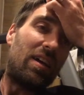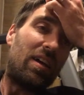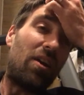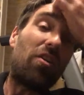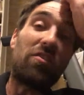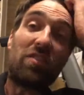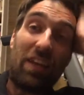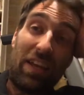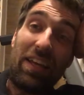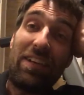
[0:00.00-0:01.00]

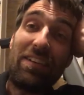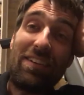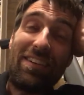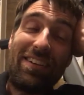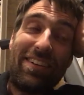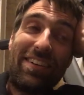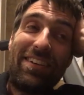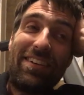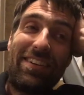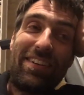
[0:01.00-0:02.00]
honestly,
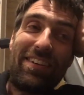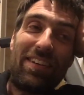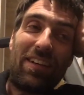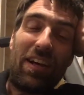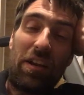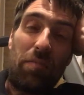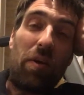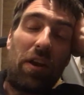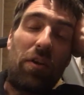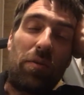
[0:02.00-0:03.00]
and
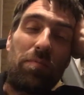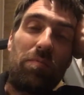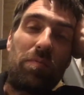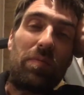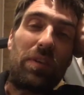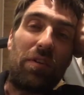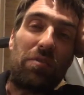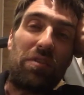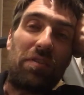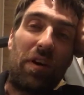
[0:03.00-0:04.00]
I know I'm
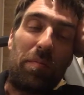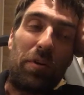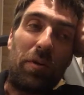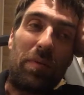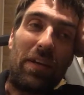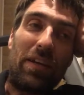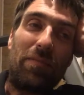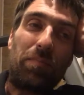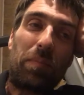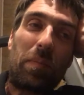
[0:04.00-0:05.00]
guilty of hyperbole,
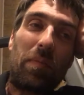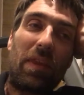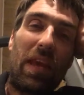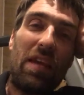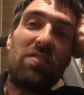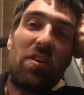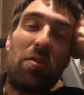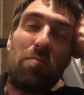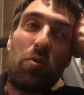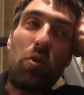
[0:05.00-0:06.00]
is there
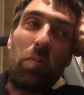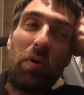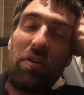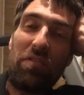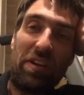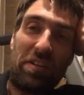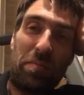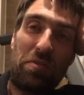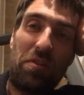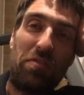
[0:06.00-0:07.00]
a more perfect
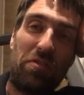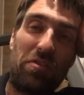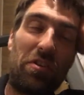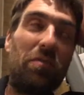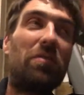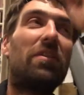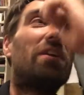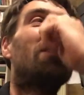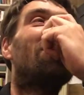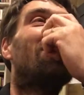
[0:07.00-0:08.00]
episode of Doctor Who than
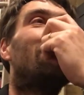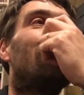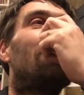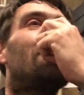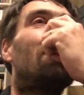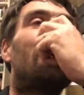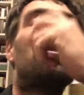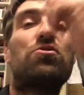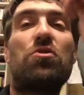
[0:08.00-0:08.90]
this? Like,